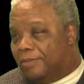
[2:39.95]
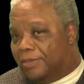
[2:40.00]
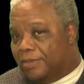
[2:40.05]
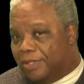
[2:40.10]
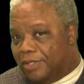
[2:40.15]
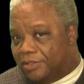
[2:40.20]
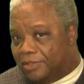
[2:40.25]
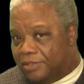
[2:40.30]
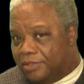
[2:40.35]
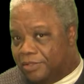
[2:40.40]

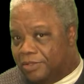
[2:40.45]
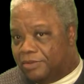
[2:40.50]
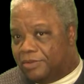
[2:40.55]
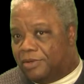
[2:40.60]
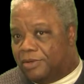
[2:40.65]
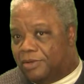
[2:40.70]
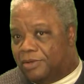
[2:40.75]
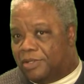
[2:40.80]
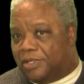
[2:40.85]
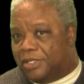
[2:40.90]
There's a new
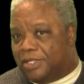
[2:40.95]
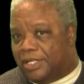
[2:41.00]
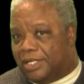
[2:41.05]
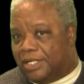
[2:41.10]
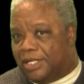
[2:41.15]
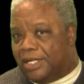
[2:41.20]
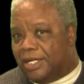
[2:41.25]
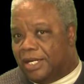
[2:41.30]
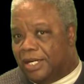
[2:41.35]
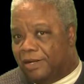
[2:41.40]
court that
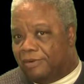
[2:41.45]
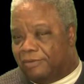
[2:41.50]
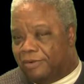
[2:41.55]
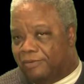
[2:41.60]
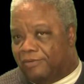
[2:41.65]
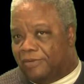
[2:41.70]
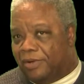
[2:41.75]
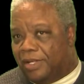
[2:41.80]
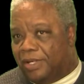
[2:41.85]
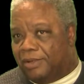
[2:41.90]
they have
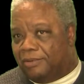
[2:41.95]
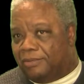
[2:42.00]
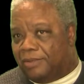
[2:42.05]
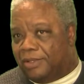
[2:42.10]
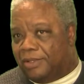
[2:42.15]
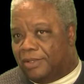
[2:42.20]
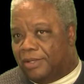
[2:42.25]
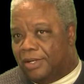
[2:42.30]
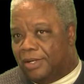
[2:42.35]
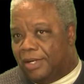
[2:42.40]
developed,
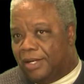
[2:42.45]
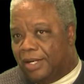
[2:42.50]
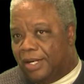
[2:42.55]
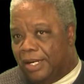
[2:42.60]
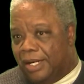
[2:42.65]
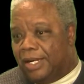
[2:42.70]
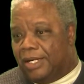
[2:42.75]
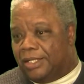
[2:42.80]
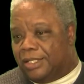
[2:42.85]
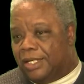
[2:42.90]

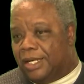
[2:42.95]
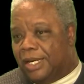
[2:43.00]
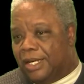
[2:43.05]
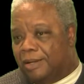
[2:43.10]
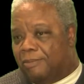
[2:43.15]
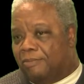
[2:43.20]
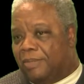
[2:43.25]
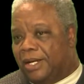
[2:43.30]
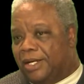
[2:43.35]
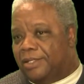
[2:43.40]
and it's kind
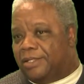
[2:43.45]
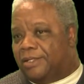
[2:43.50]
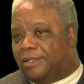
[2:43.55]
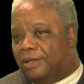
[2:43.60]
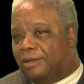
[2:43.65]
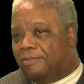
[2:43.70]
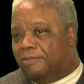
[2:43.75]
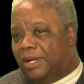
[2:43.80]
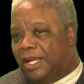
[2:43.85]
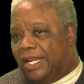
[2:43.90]
of based
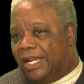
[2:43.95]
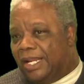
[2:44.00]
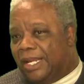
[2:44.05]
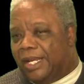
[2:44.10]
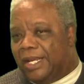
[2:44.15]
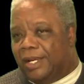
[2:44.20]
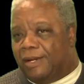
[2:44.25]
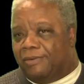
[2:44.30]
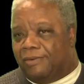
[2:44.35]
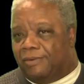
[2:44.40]
on my
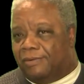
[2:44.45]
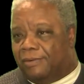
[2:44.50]
life.